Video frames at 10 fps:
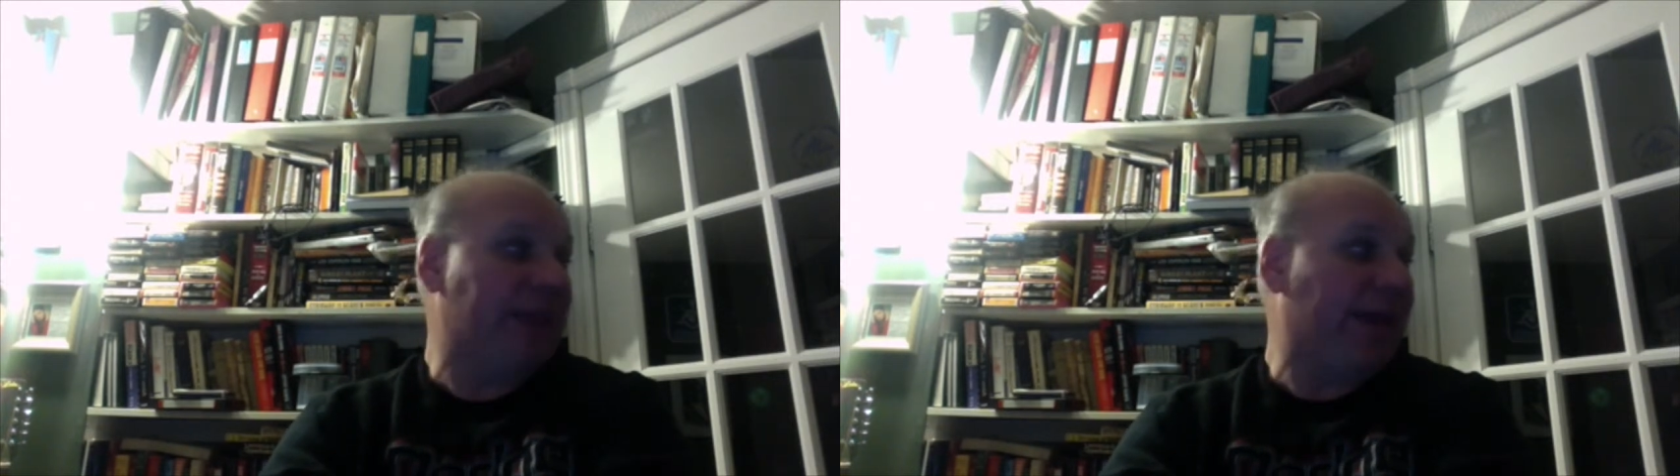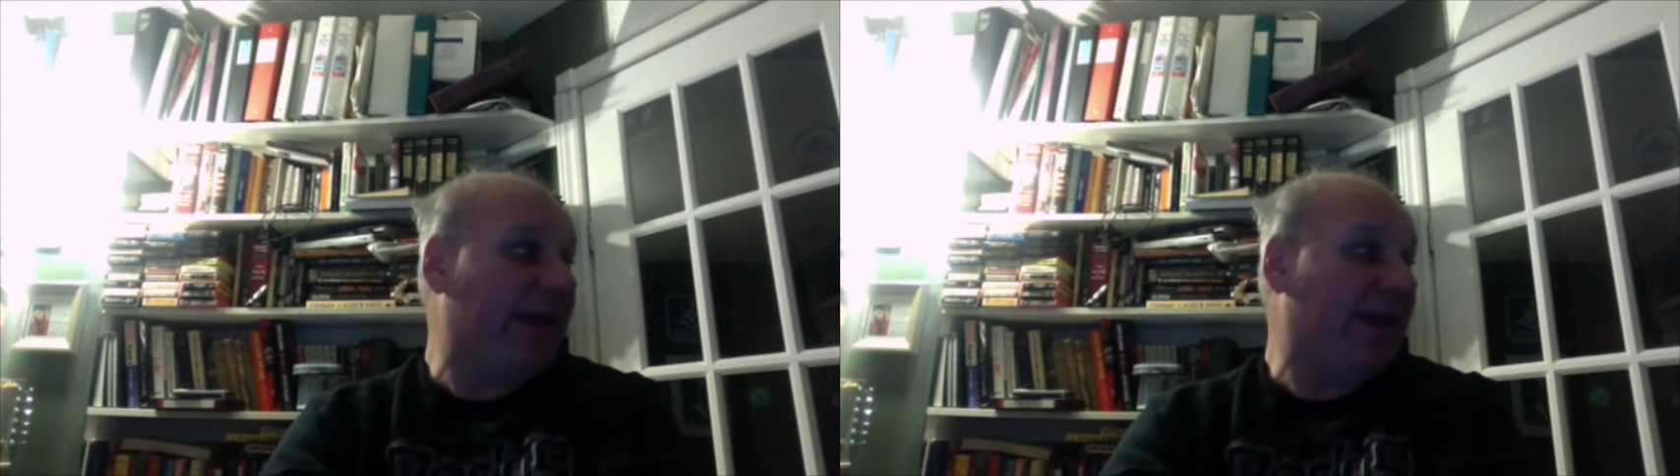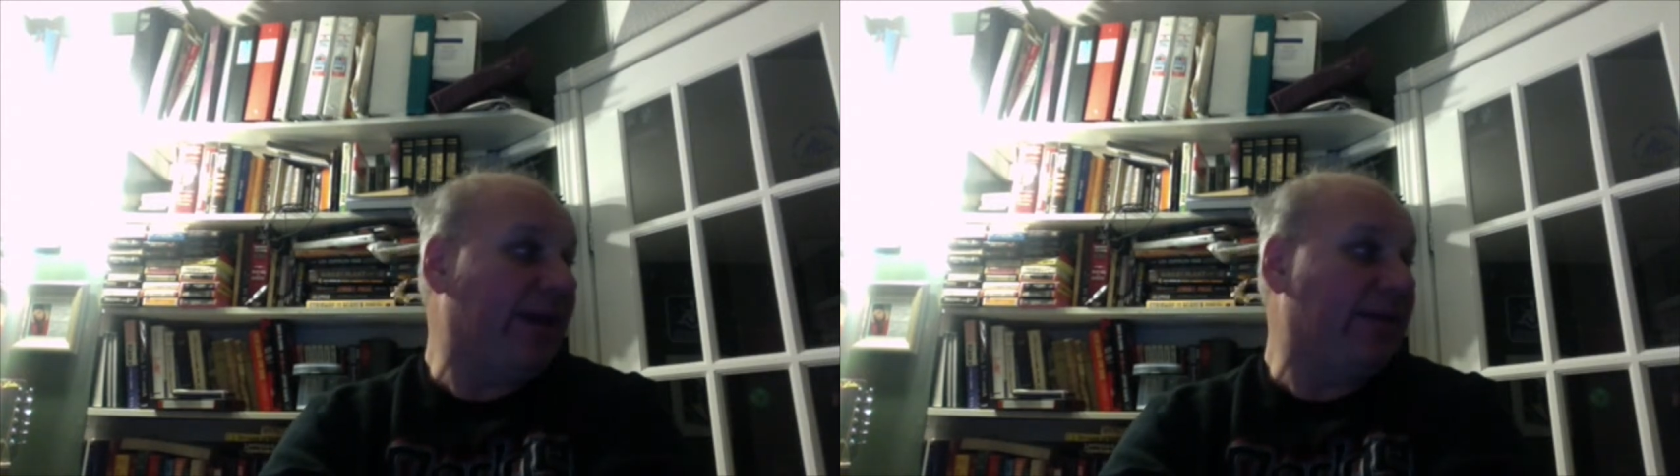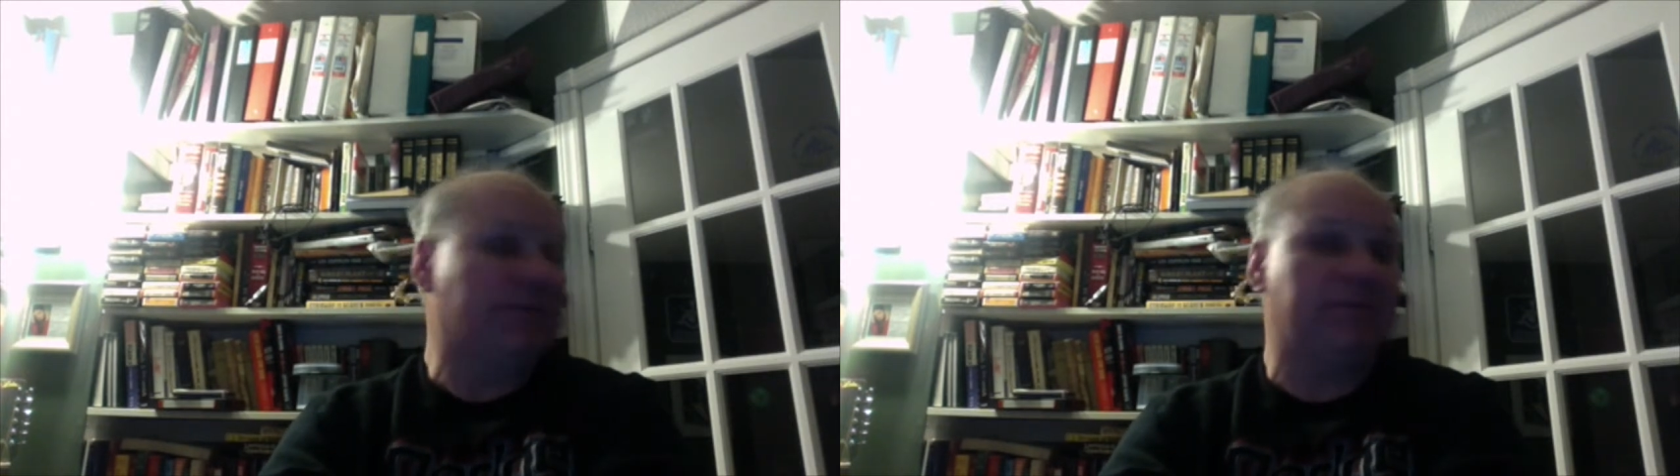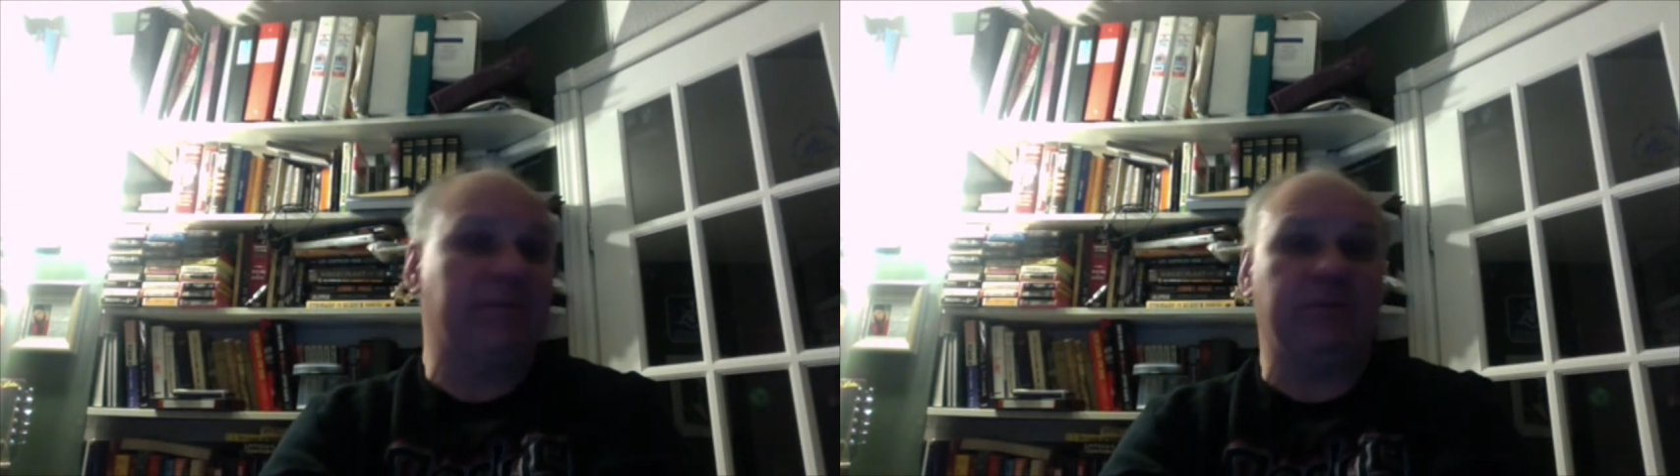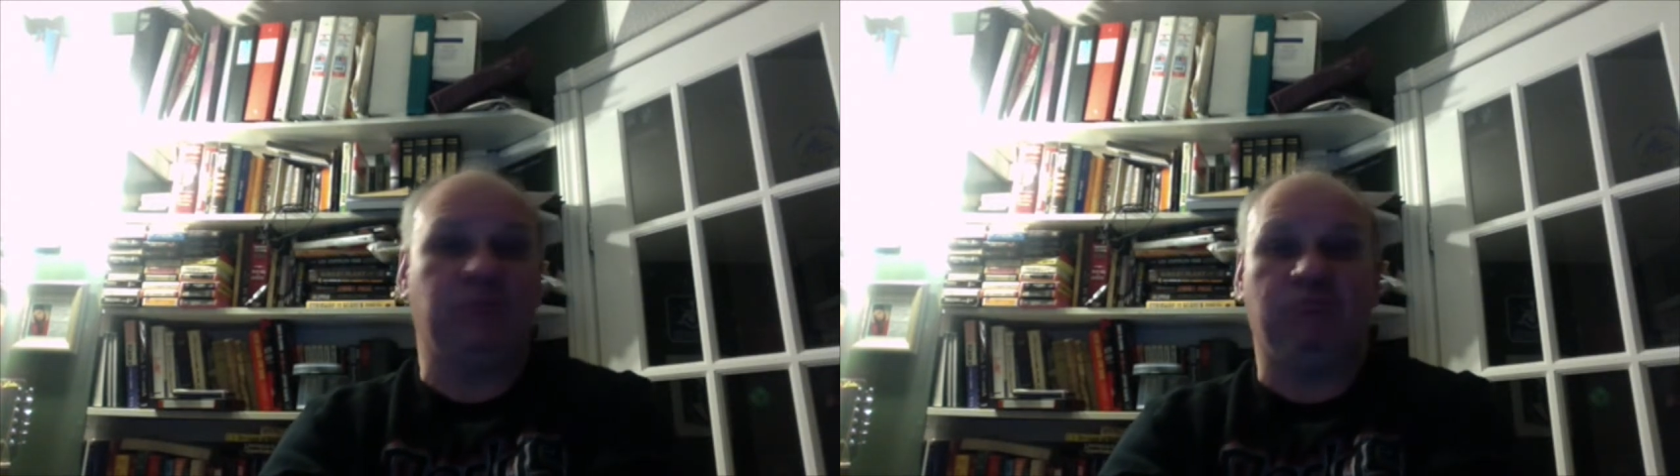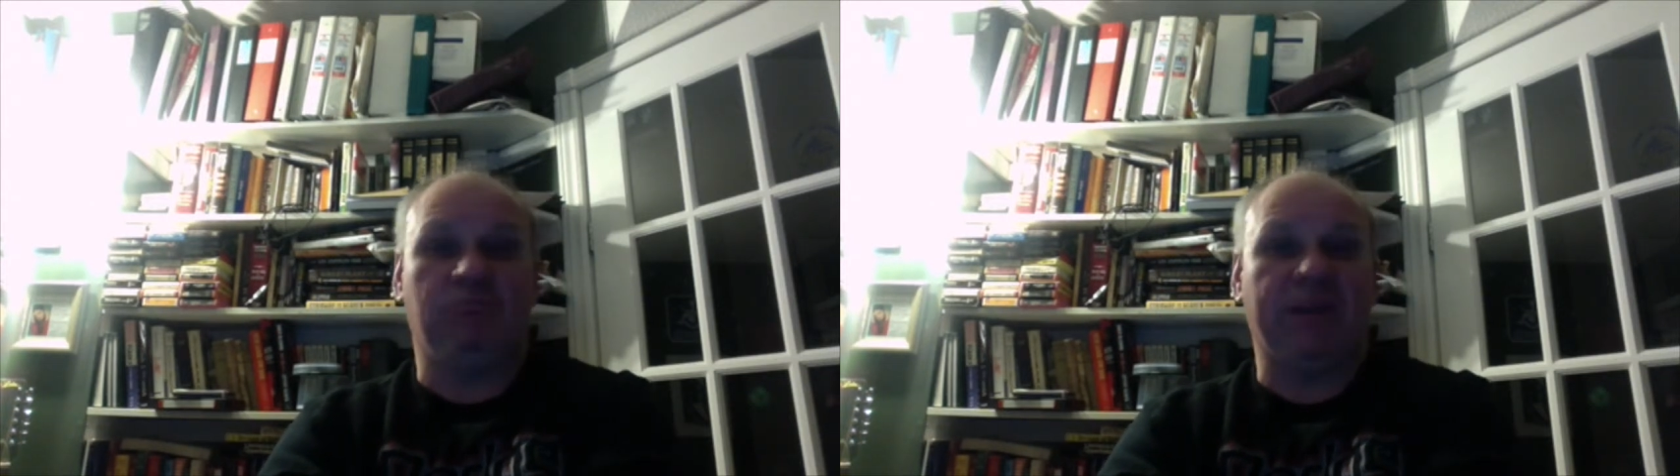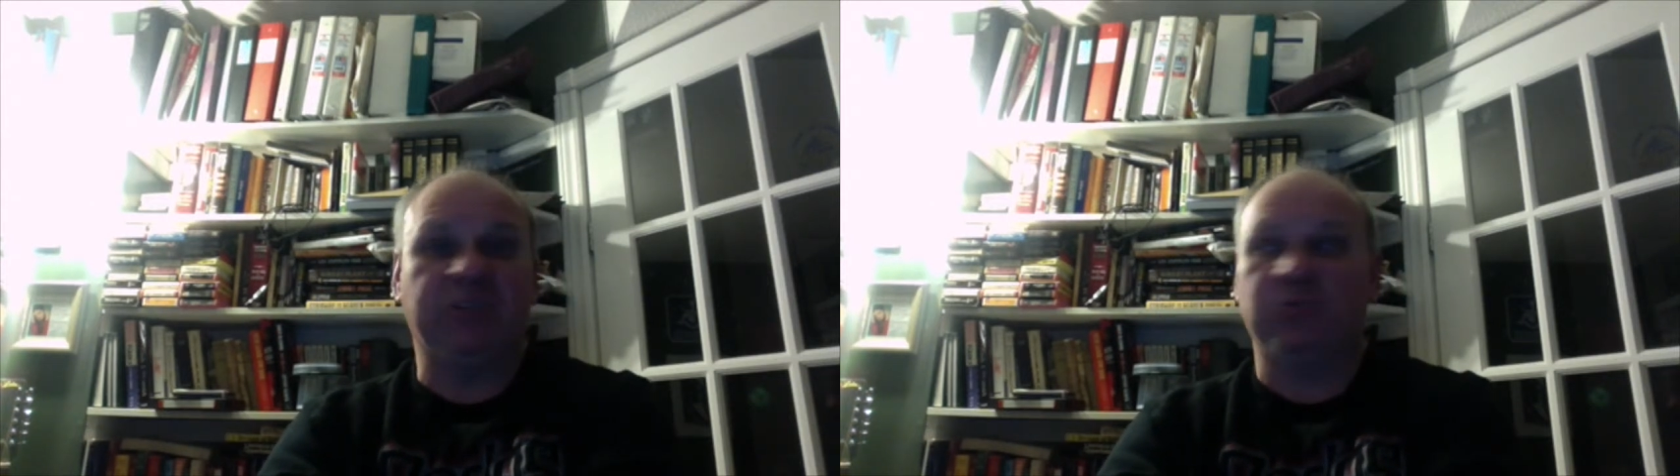and you
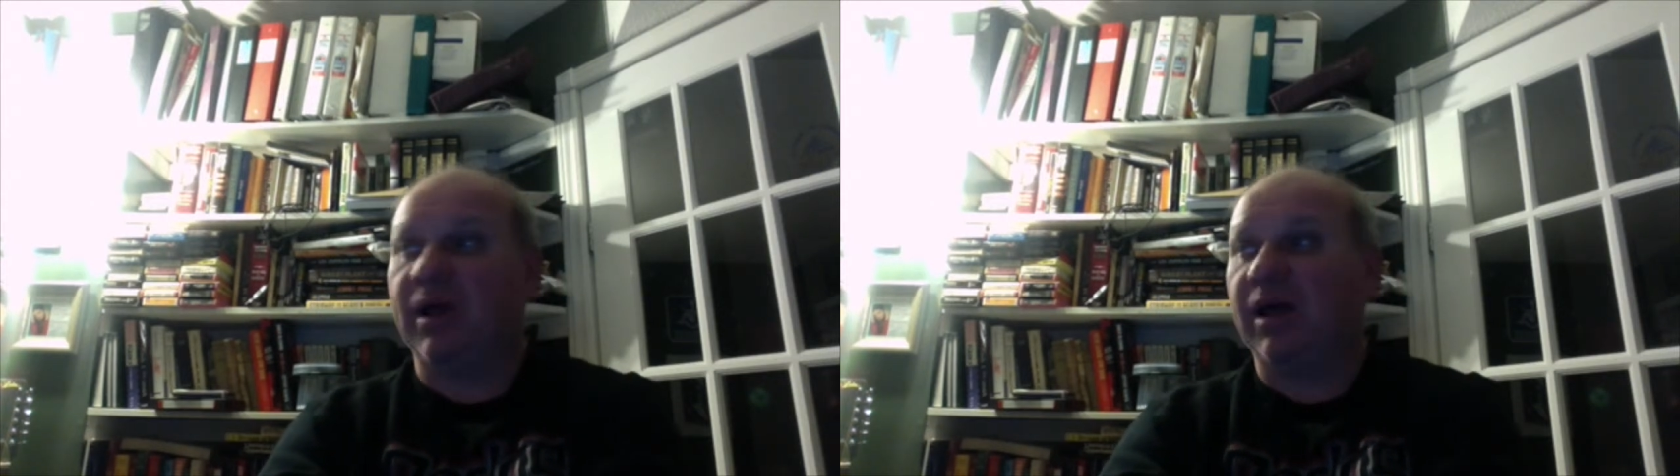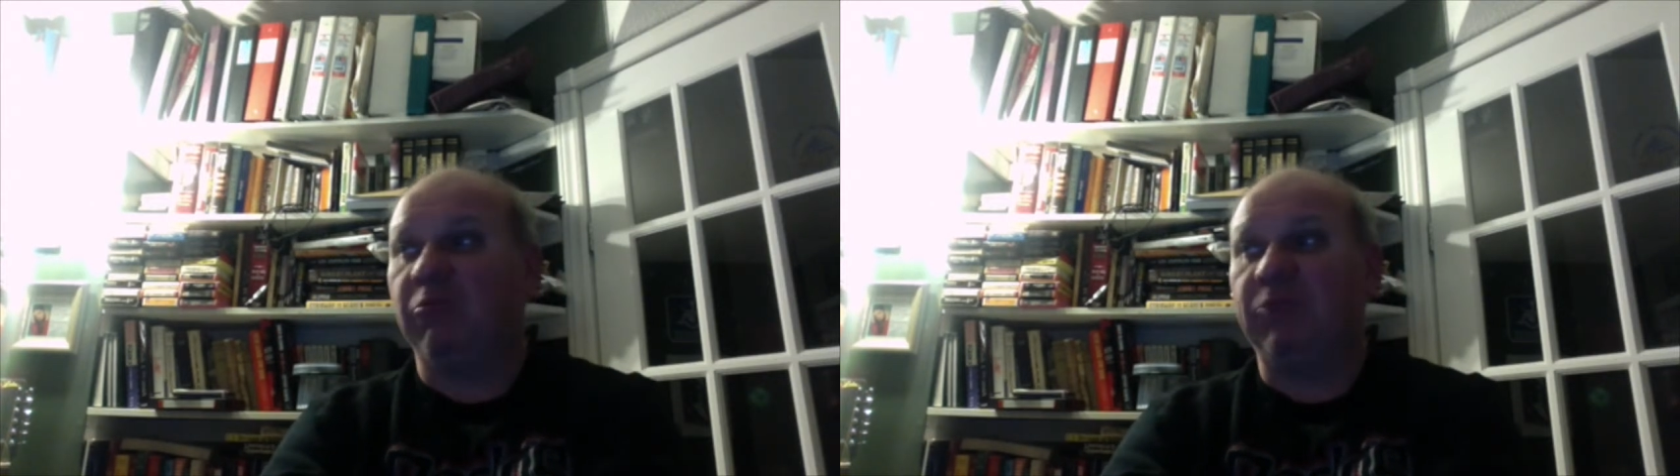might as well